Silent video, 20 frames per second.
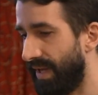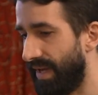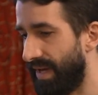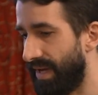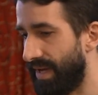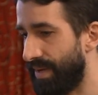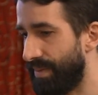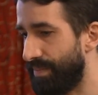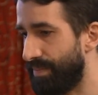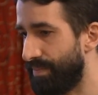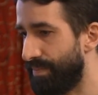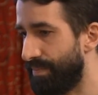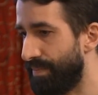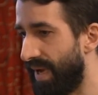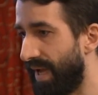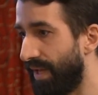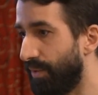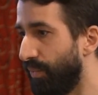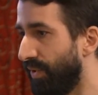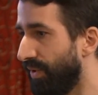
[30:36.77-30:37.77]

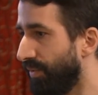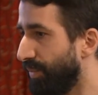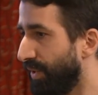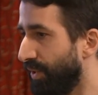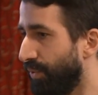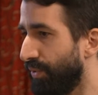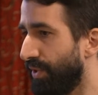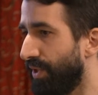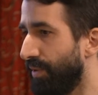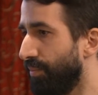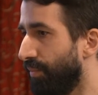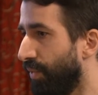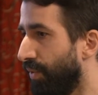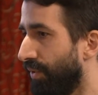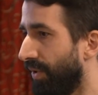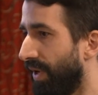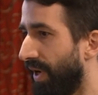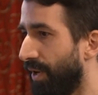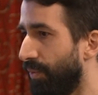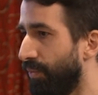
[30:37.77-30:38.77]
And we'll be looking
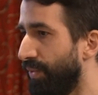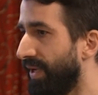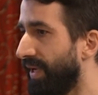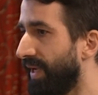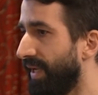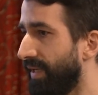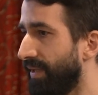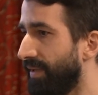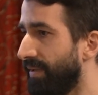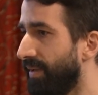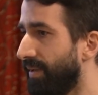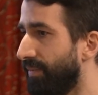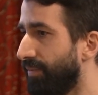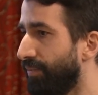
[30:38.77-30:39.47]
more how we can